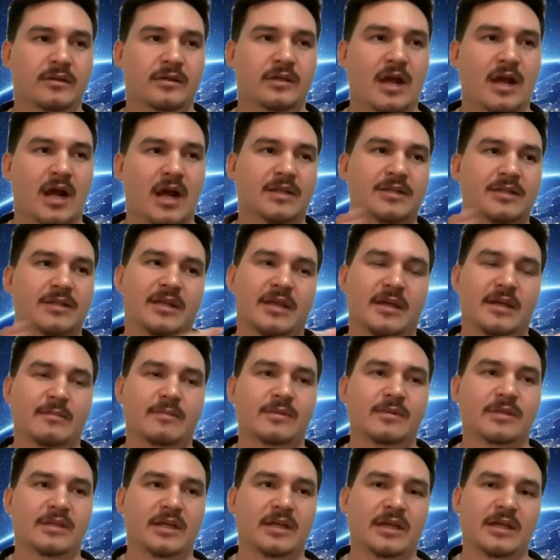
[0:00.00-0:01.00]

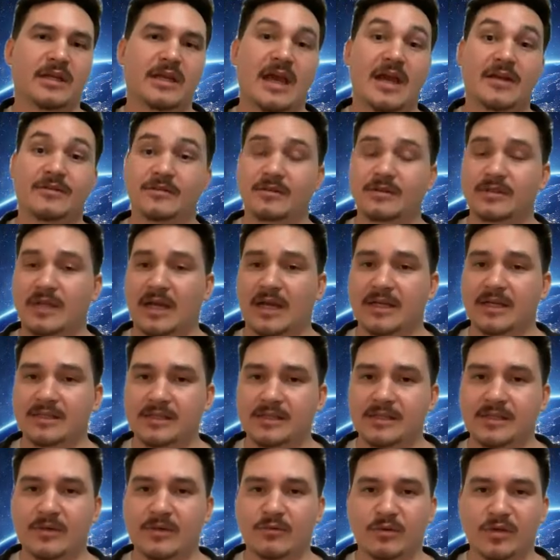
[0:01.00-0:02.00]
concepts and
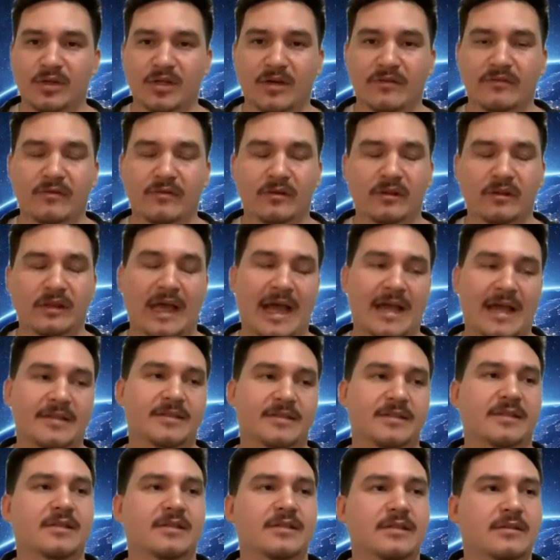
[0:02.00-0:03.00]
exercises that we covered
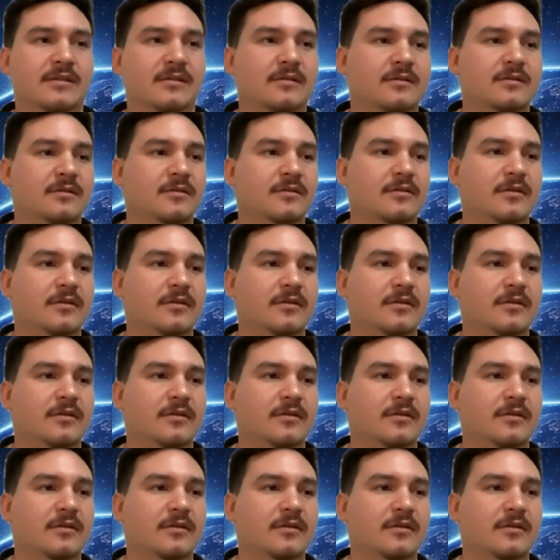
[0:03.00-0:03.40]
last season